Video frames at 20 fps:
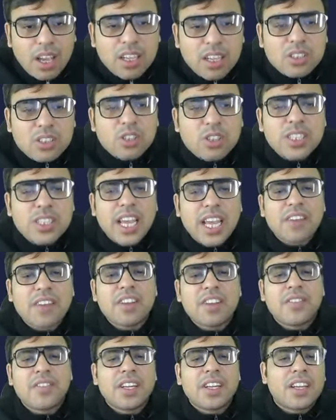So they have
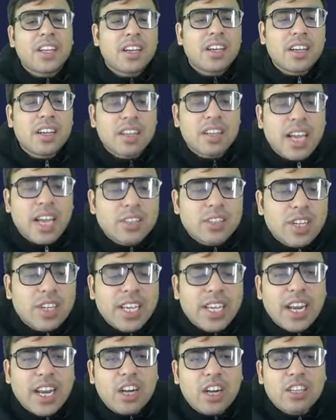given
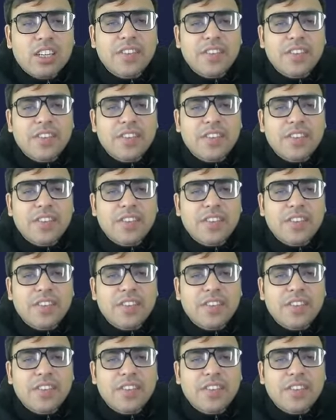actually a lot of